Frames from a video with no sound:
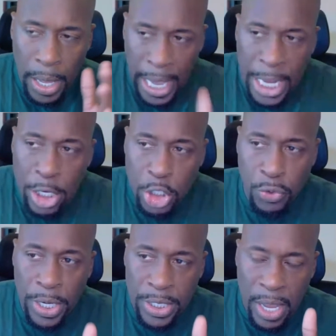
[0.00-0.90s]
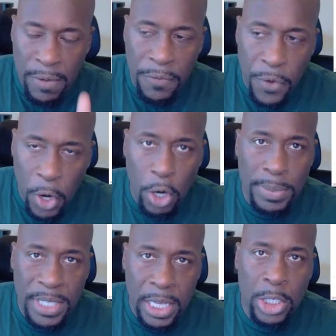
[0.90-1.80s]
industries and
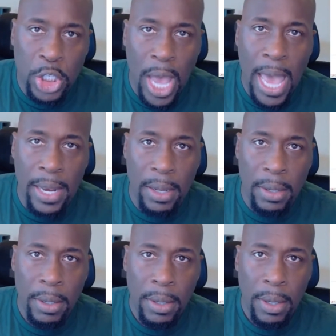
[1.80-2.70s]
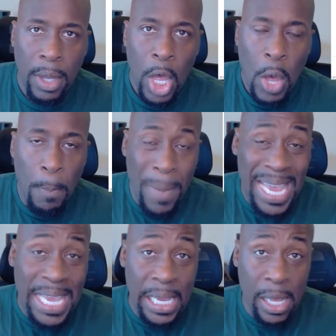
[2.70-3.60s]
firms in China
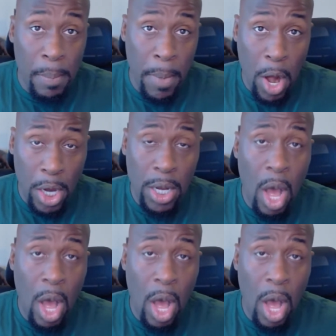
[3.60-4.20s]
making American